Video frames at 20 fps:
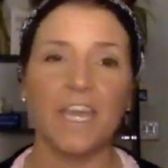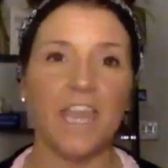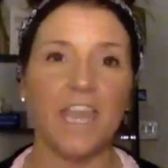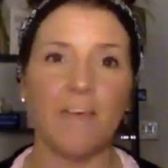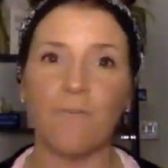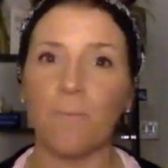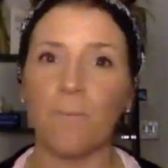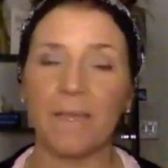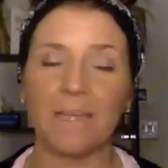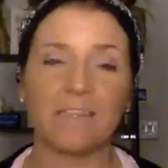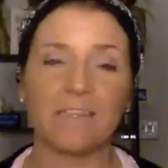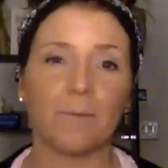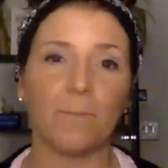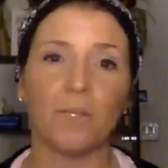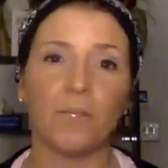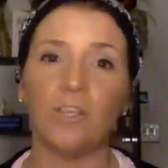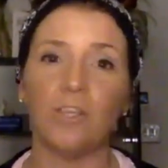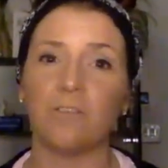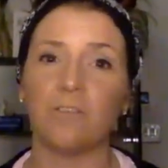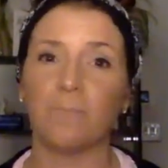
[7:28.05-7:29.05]
Never picked up
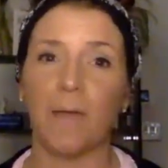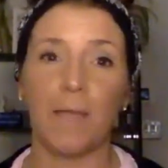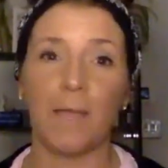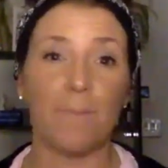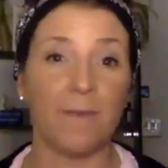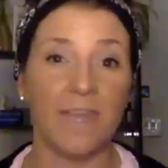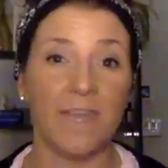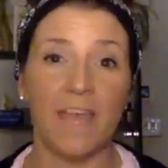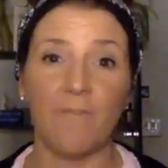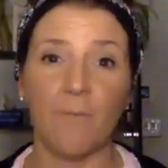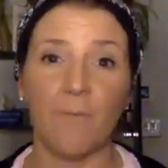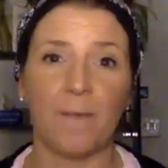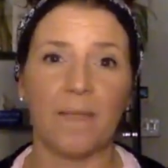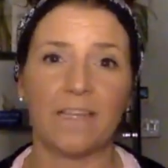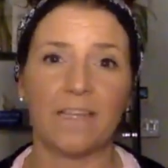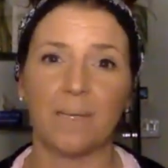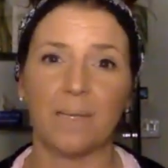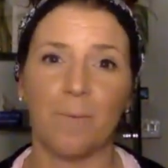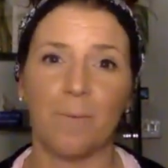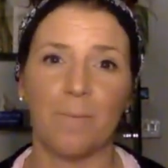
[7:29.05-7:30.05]
a newspaper, never
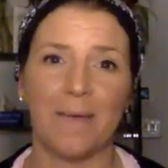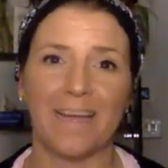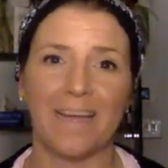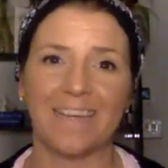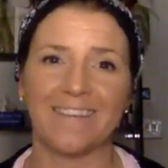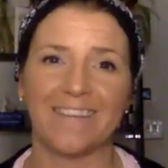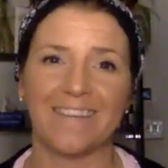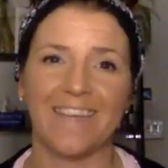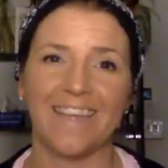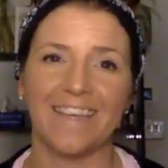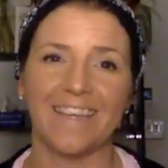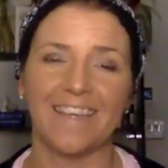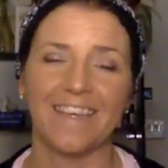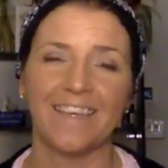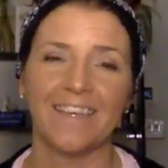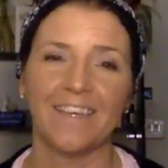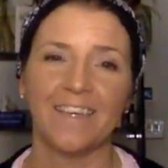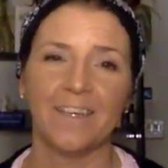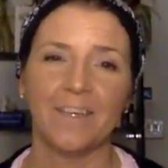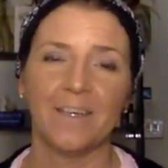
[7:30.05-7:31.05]
picked up a magazine.
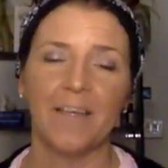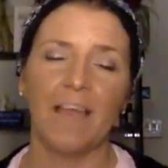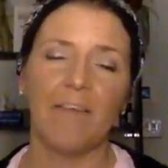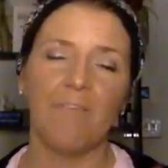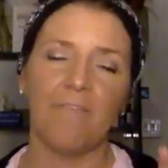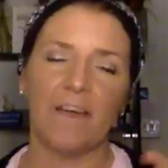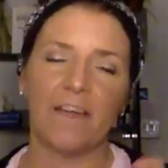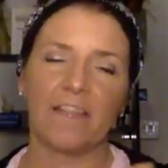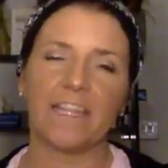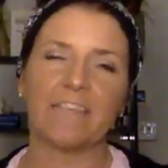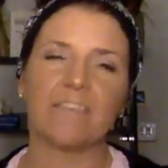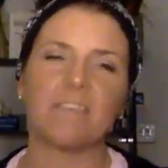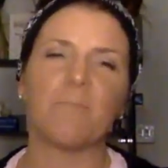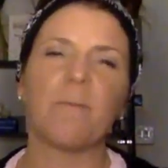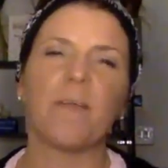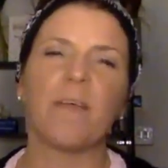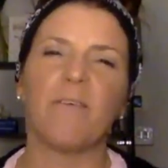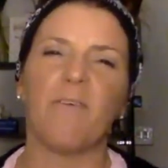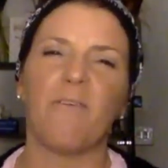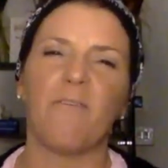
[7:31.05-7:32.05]
In fact, that's a
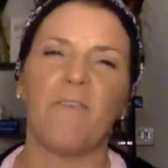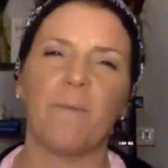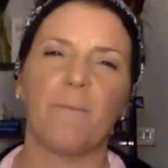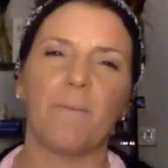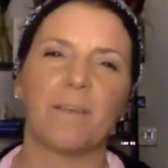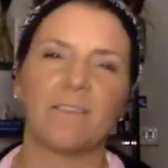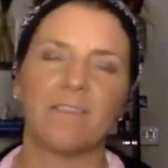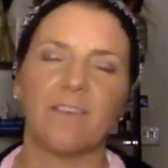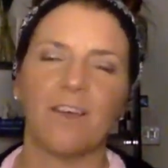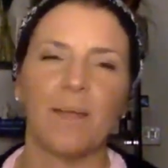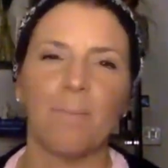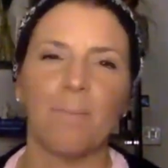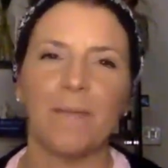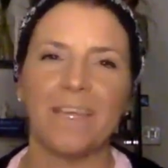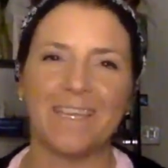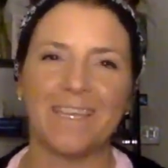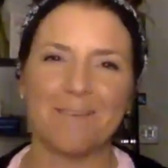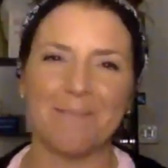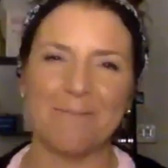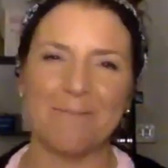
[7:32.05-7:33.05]
bit of a fib because I
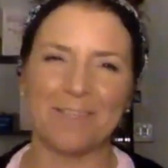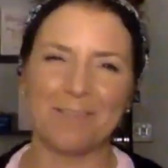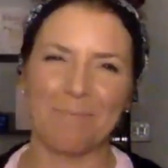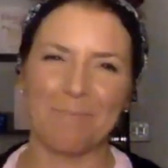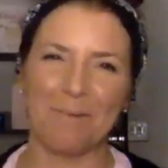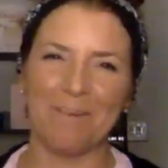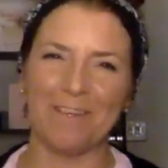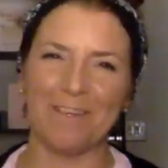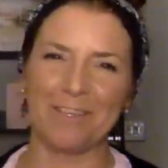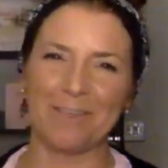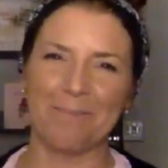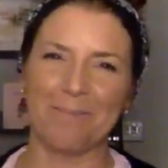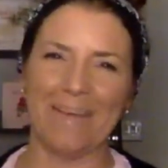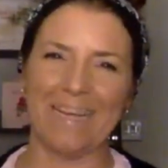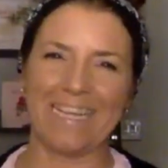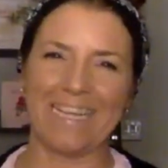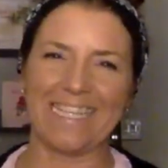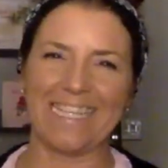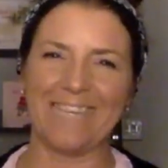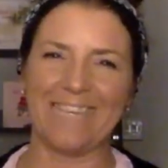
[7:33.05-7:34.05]
appeared in a spiritual
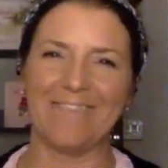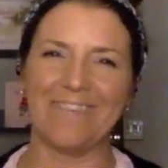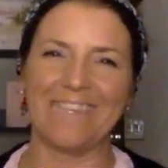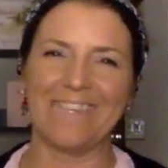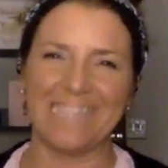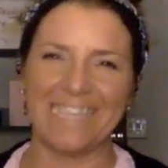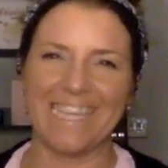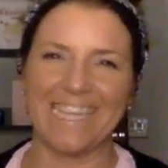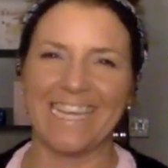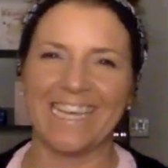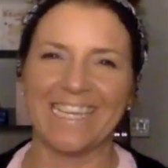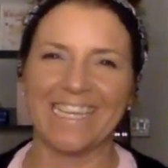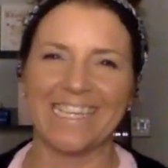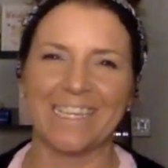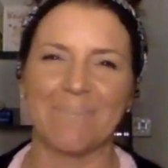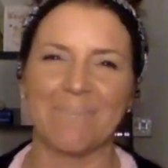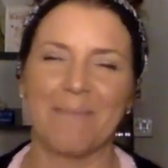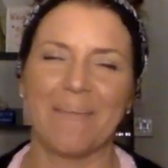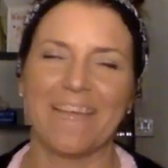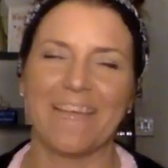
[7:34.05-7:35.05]
magazine recently and I
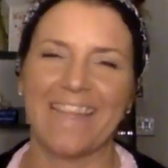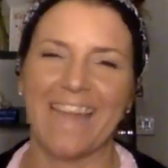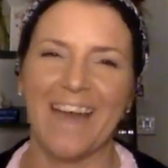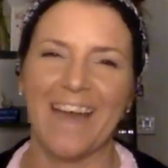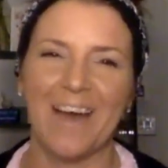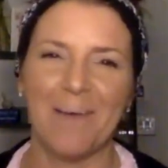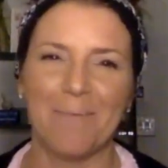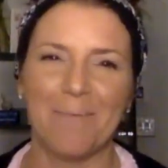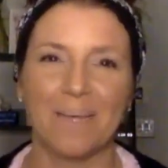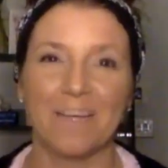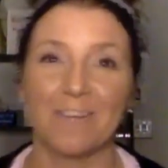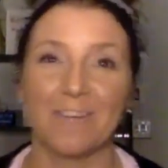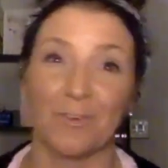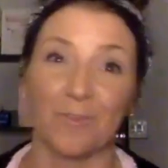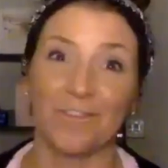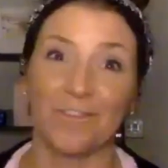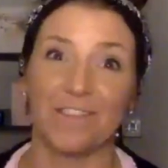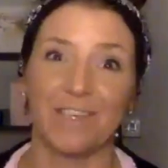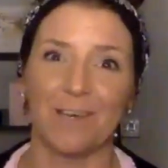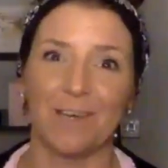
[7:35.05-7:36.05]
did pick that up because
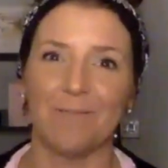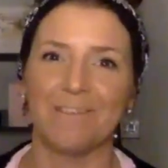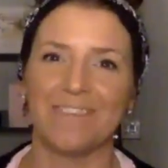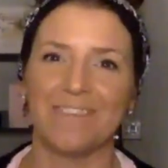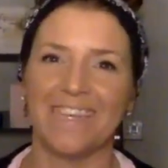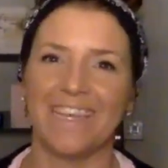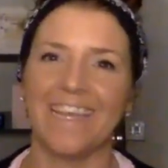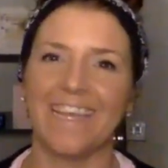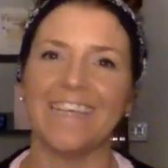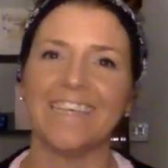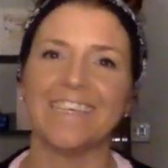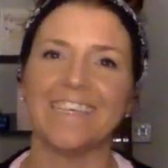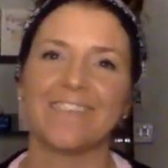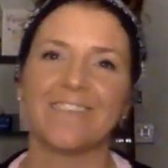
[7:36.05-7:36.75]
obviously I was in it.